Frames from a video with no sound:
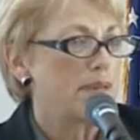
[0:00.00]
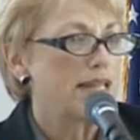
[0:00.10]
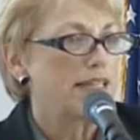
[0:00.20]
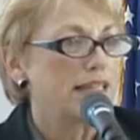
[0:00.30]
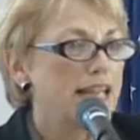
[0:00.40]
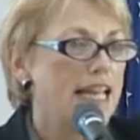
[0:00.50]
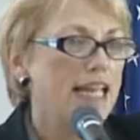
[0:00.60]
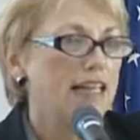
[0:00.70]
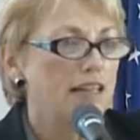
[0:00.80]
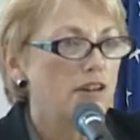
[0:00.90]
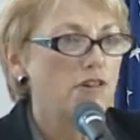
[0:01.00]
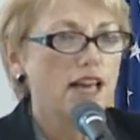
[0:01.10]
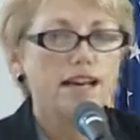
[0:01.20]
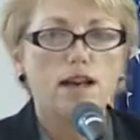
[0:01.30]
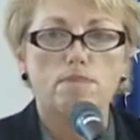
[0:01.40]
easily and go
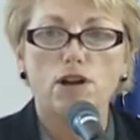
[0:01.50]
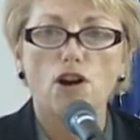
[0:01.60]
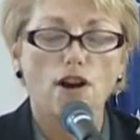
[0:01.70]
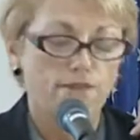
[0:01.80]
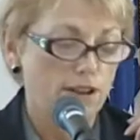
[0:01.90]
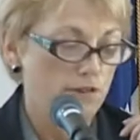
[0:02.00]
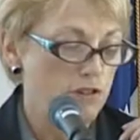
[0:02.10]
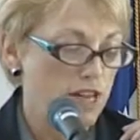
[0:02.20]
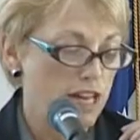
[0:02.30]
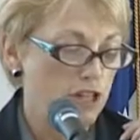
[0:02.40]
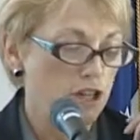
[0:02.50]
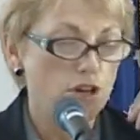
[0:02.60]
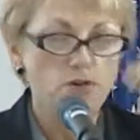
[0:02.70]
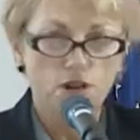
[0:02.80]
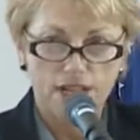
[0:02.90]
get a cup of coffee if you need
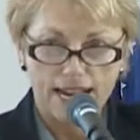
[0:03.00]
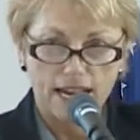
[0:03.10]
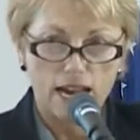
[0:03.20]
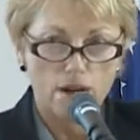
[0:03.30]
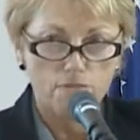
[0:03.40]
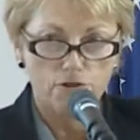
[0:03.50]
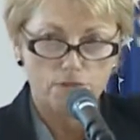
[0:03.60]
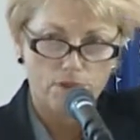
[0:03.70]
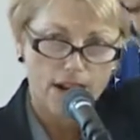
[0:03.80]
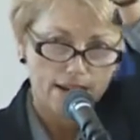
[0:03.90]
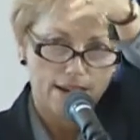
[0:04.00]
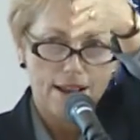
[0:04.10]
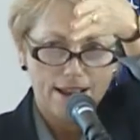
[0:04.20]
to, or take a comfort break.